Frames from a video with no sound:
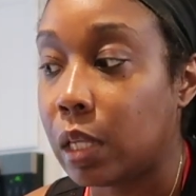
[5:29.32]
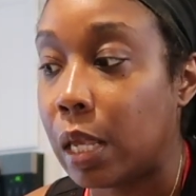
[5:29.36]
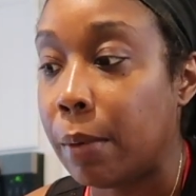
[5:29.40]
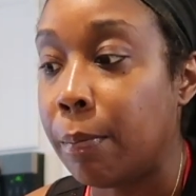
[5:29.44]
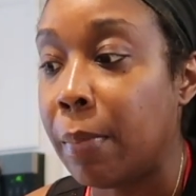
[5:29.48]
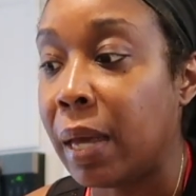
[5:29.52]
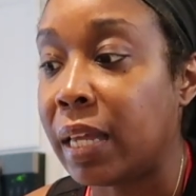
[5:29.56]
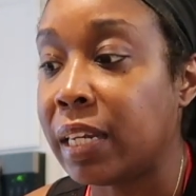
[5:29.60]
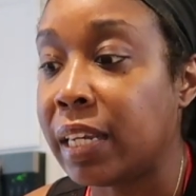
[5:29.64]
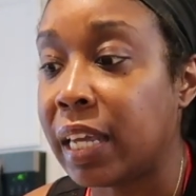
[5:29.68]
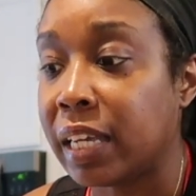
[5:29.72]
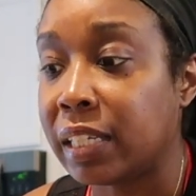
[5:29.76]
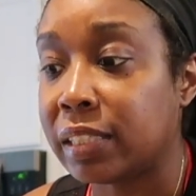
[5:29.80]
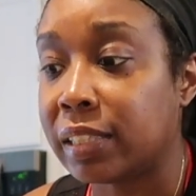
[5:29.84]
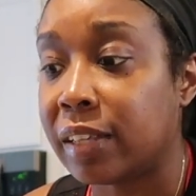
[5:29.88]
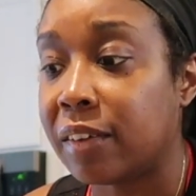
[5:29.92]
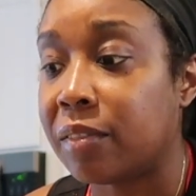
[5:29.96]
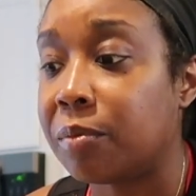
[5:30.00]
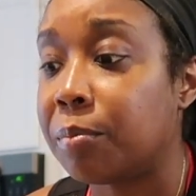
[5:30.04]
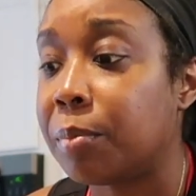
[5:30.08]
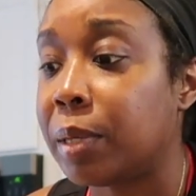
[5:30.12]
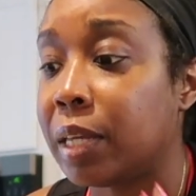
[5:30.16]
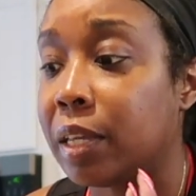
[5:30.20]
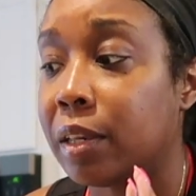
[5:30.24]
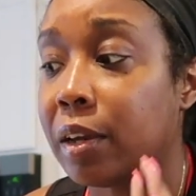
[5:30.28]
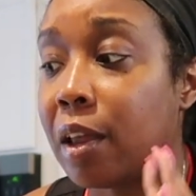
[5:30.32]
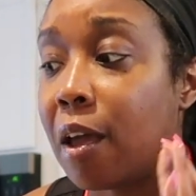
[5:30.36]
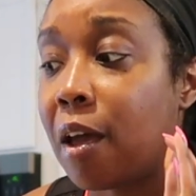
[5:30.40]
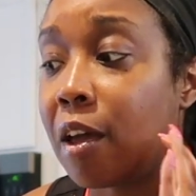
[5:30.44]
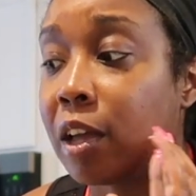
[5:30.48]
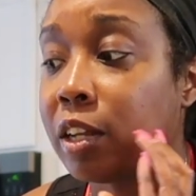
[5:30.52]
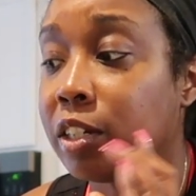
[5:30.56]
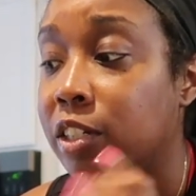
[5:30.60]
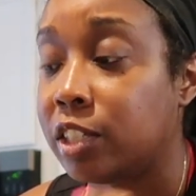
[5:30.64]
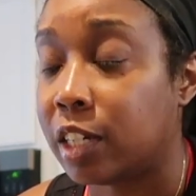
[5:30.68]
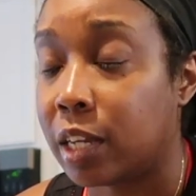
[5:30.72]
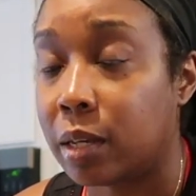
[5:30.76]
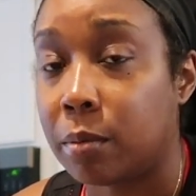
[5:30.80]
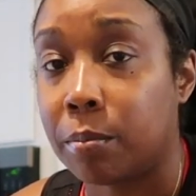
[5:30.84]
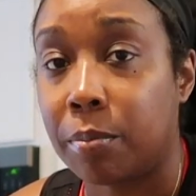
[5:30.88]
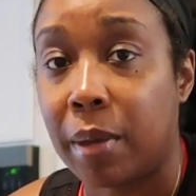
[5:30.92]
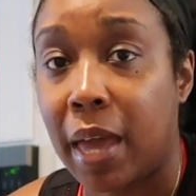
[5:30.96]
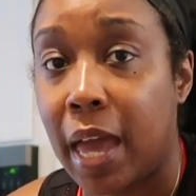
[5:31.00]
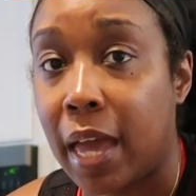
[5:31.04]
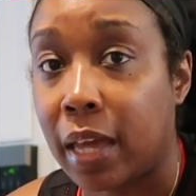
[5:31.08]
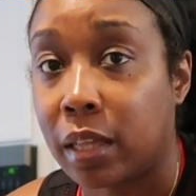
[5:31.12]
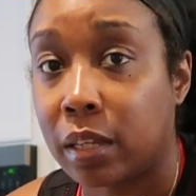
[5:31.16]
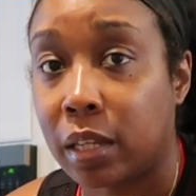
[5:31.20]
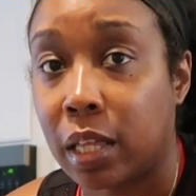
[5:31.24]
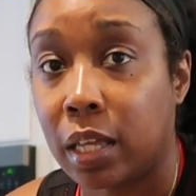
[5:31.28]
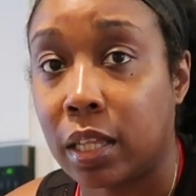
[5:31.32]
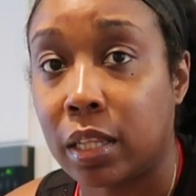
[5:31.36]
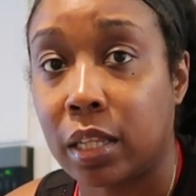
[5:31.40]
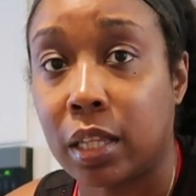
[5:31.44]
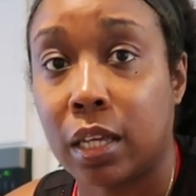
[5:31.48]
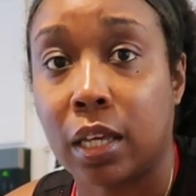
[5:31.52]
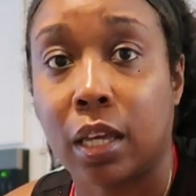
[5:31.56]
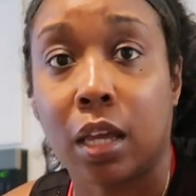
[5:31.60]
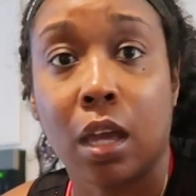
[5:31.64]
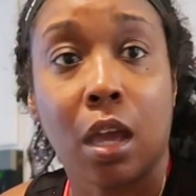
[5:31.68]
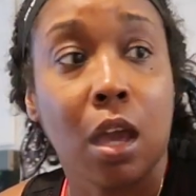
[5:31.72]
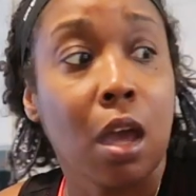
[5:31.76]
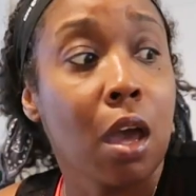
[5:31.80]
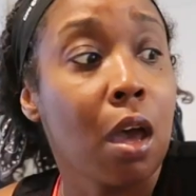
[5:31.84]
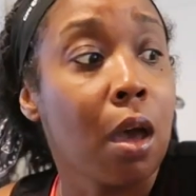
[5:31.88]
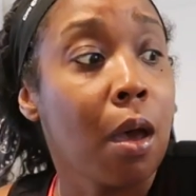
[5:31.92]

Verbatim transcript: my days have been jam-packed lately.